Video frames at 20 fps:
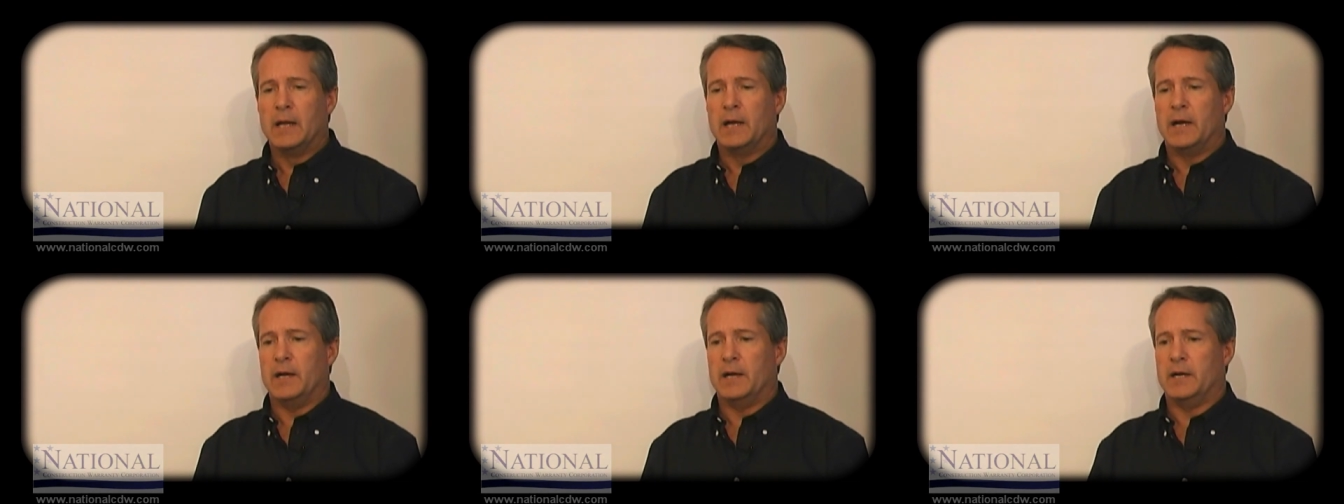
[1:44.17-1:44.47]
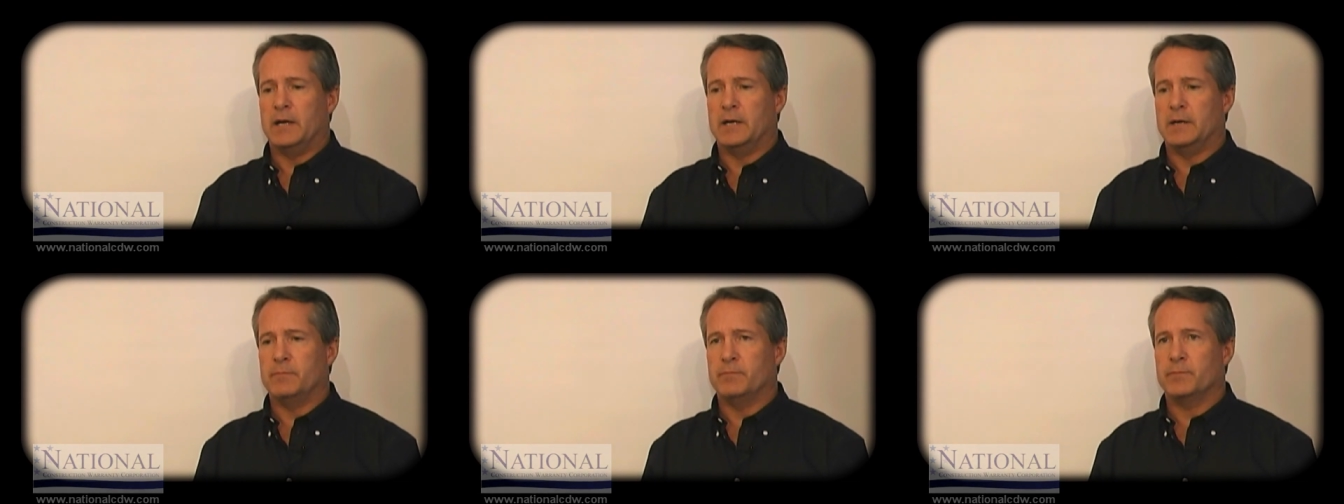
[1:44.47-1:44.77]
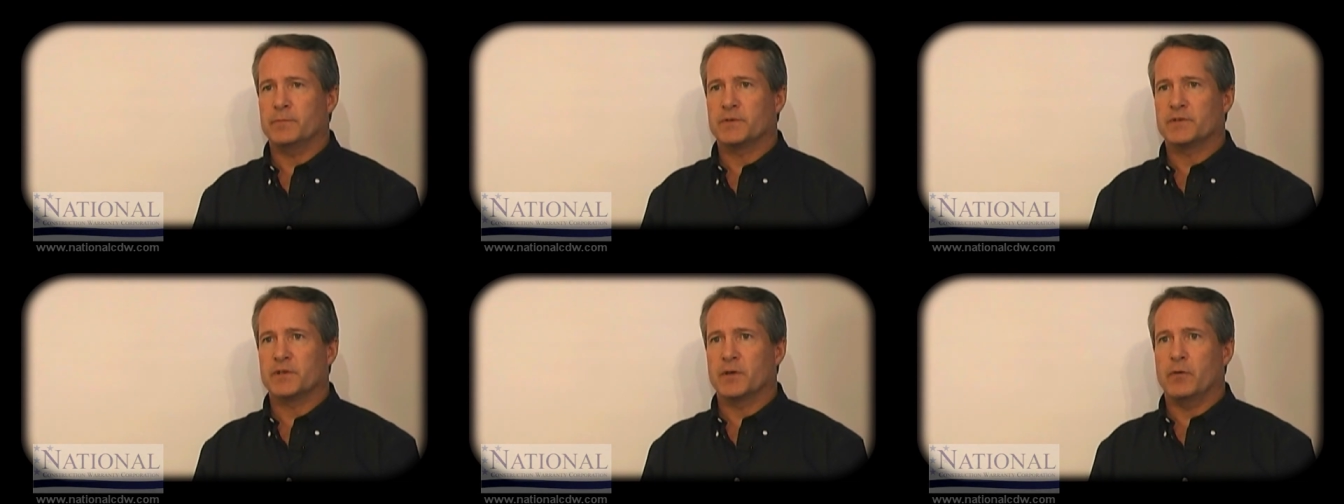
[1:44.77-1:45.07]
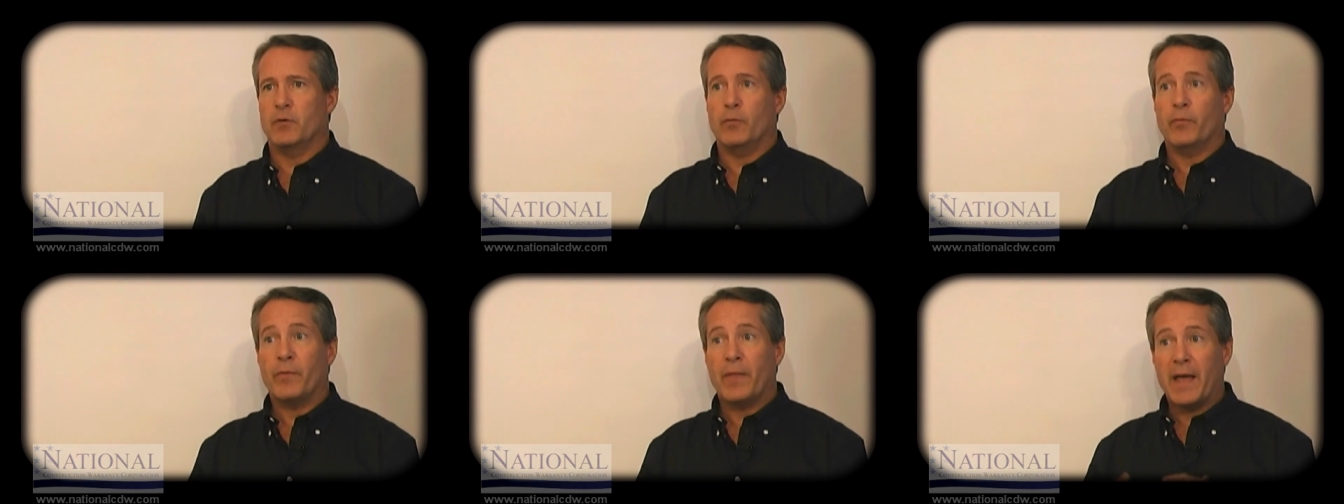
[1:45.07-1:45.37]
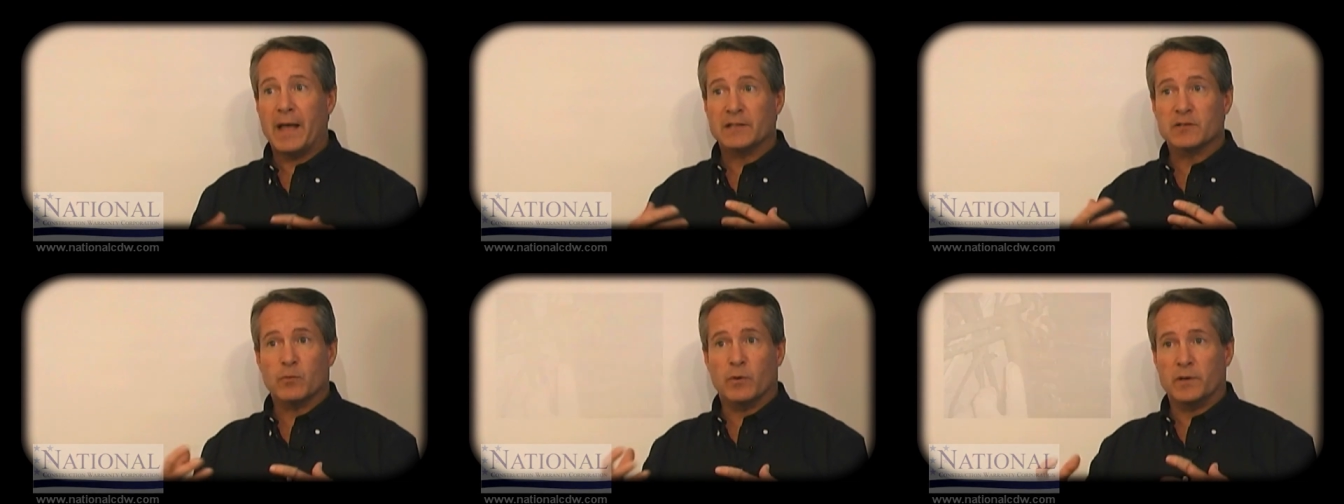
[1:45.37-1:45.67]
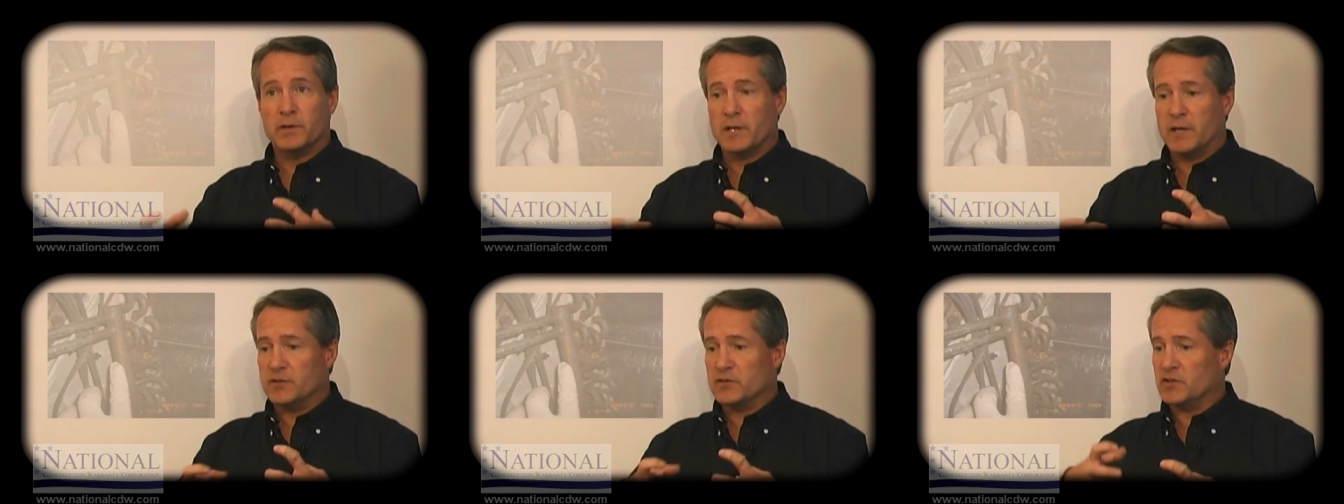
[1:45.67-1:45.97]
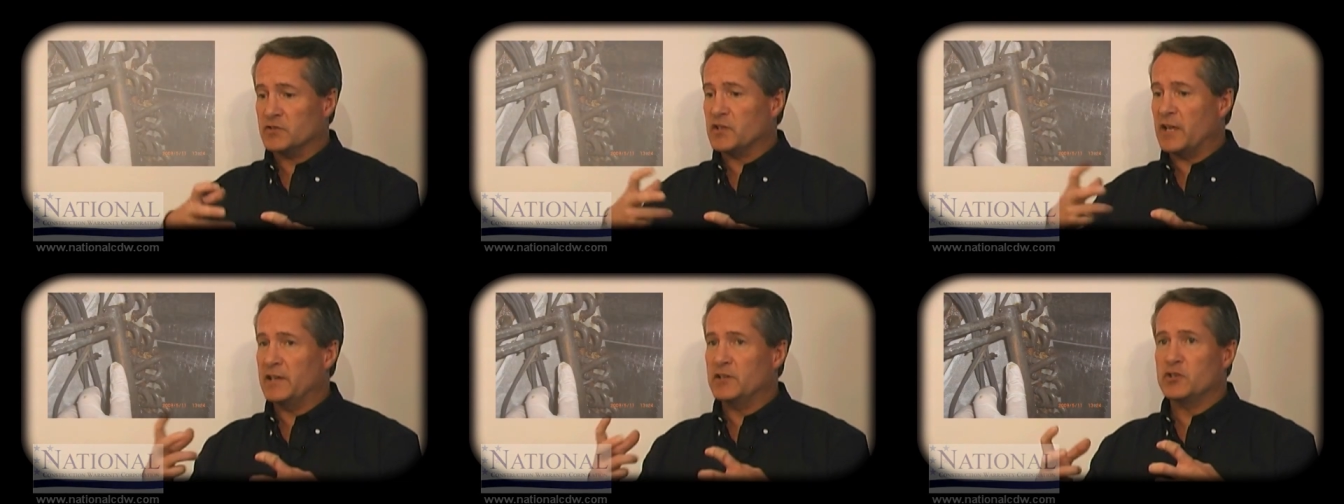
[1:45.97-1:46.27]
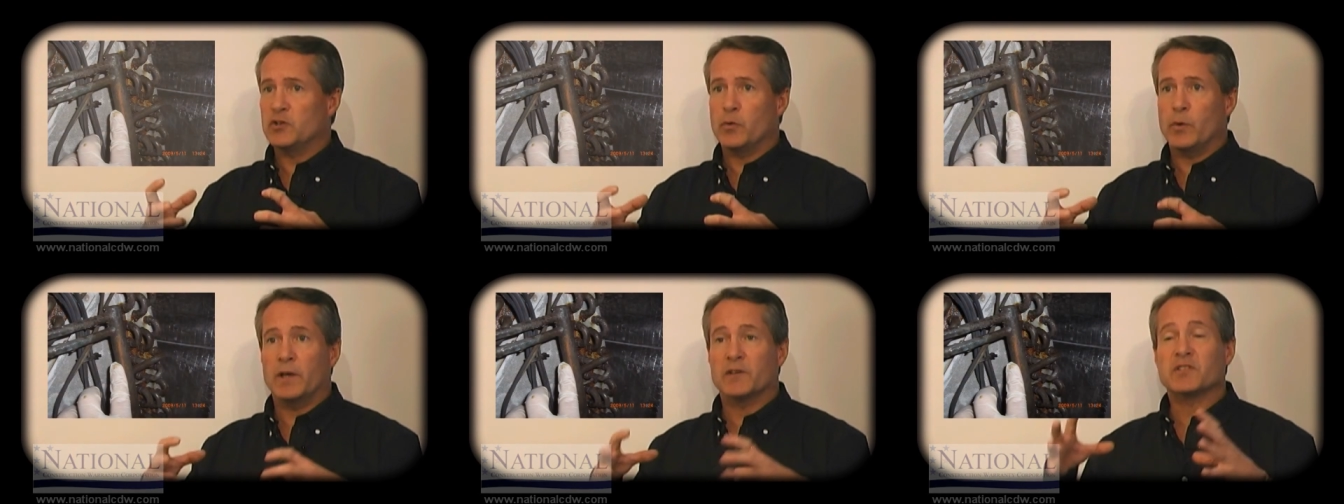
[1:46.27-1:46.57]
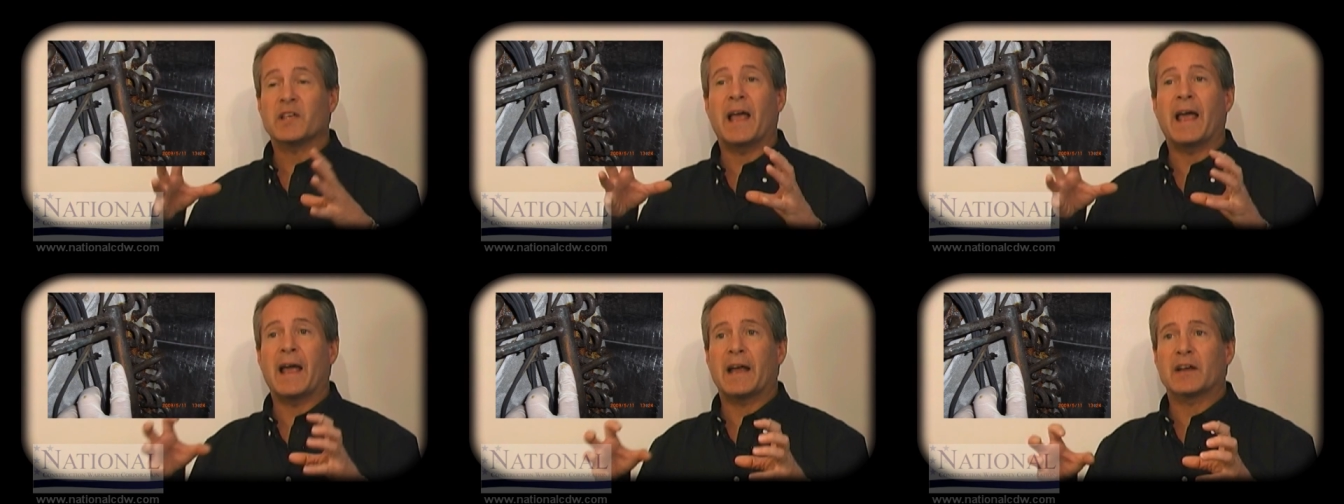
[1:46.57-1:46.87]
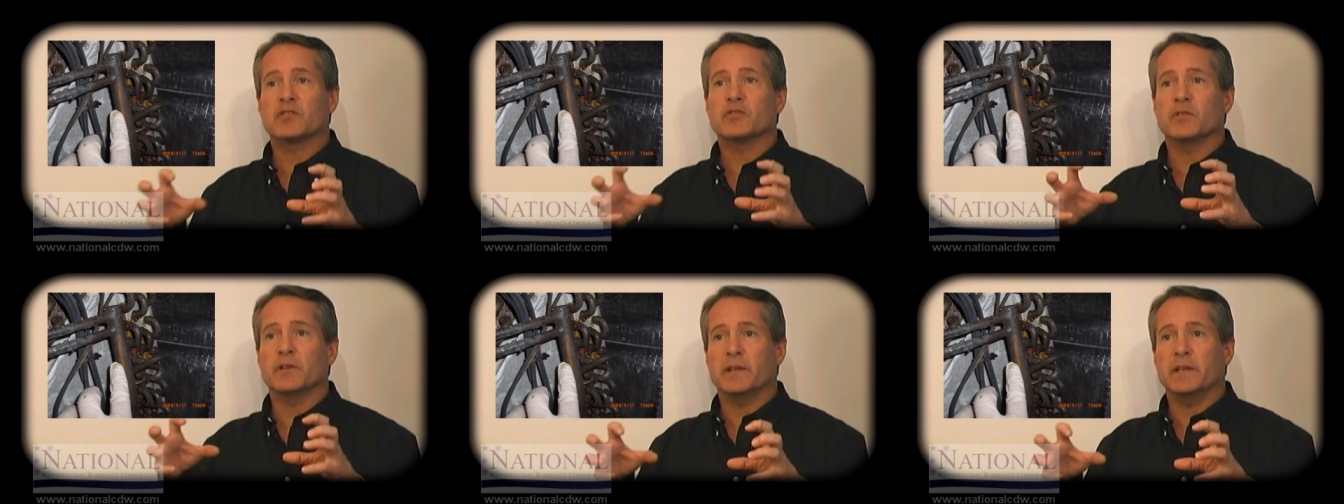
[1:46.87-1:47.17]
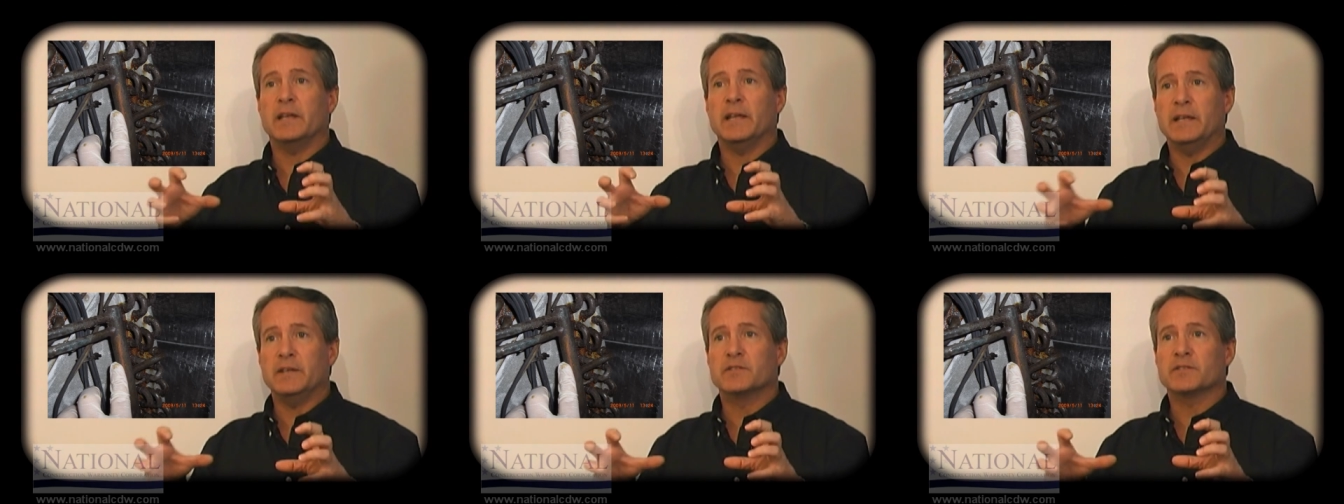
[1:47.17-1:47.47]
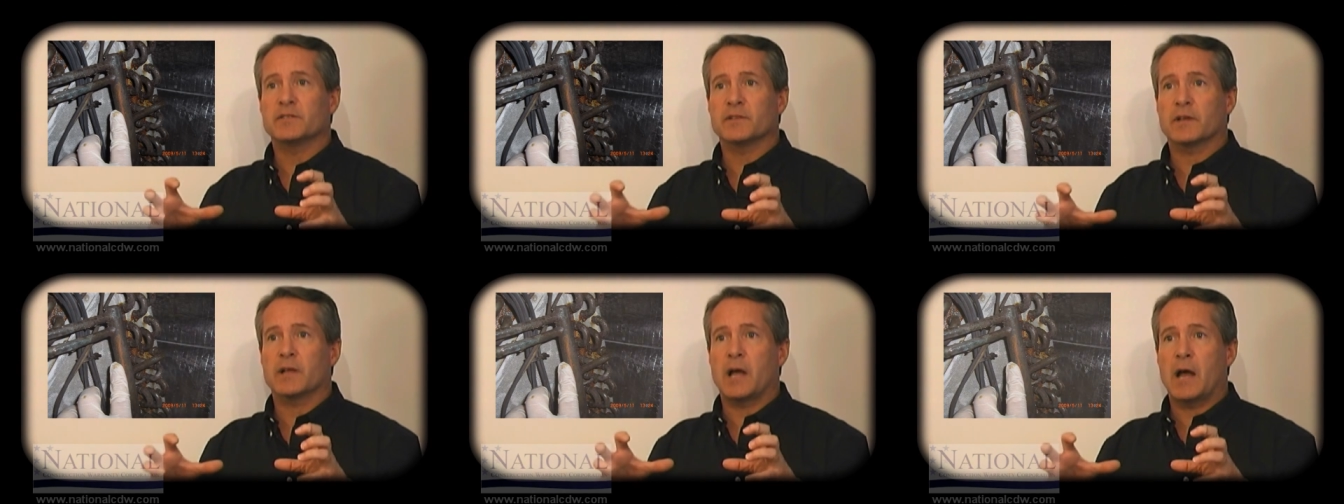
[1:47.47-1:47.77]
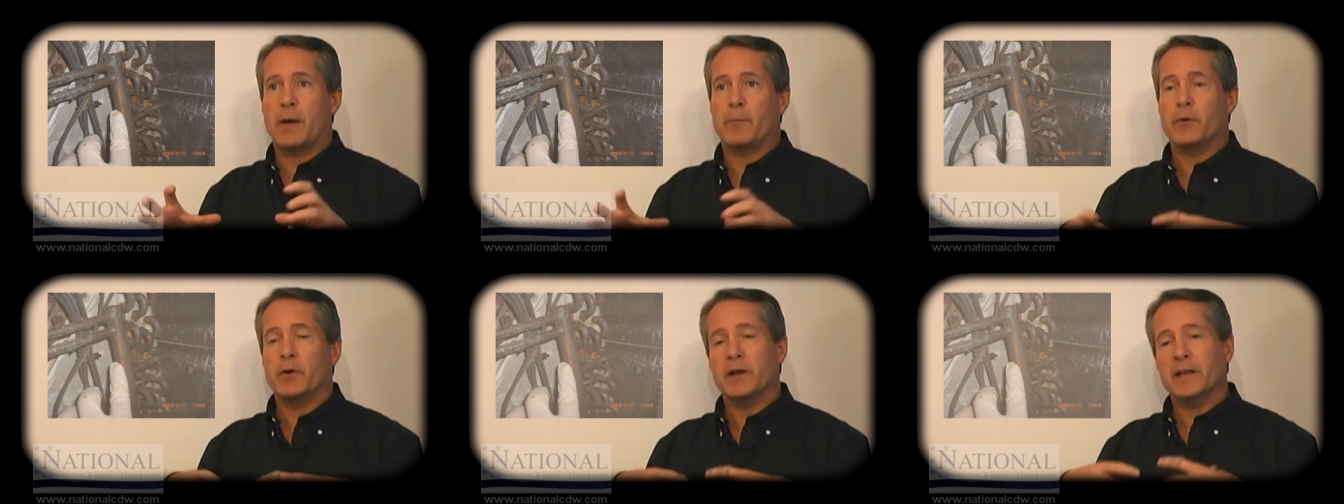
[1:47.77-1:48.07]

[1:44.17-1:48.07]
Um, so that's what it does. This H2S actually eats the copper.